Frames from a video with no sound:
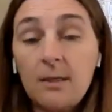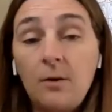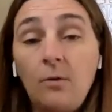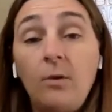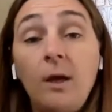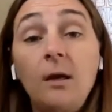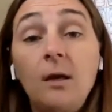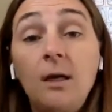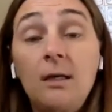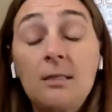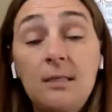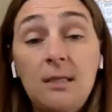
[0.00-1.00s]
So what you're
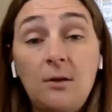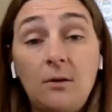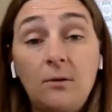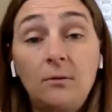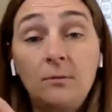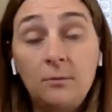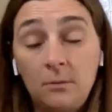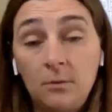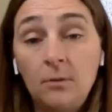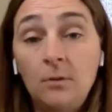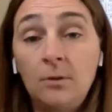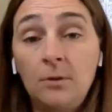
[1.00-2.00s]
gonna do,
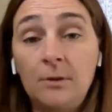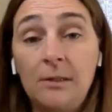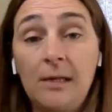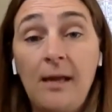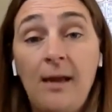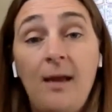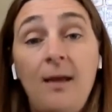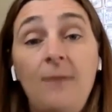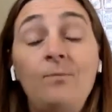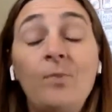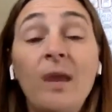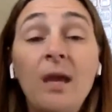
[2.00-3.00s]

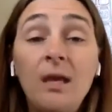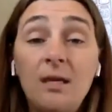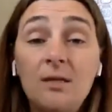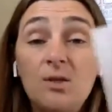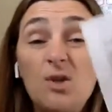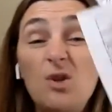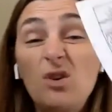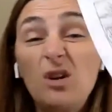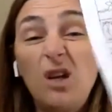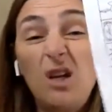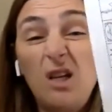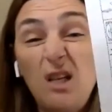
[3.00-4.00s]
okay, is you're
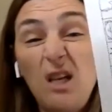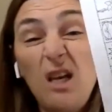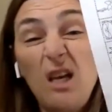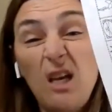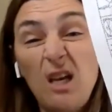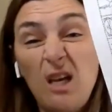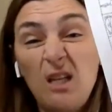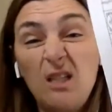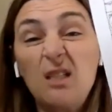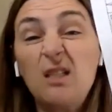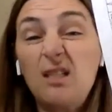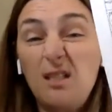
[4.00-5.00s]
gonna need
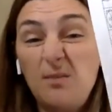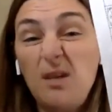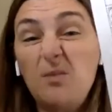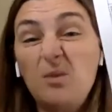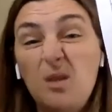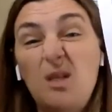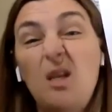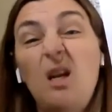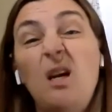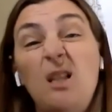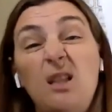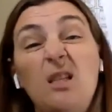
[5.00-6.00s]
to be able to
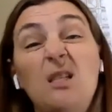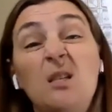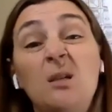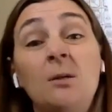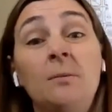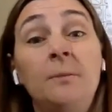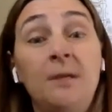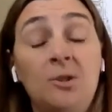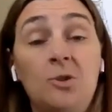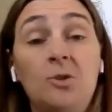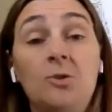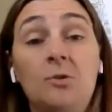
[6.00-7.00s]
cut these little
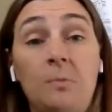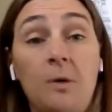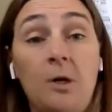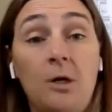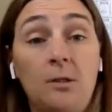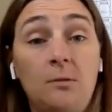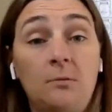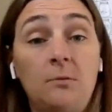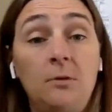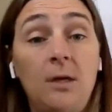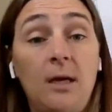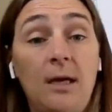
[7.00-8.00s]
pictures apart,
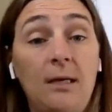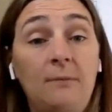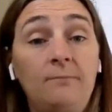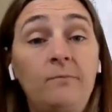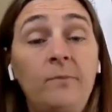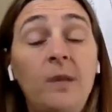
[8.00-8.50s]
okay?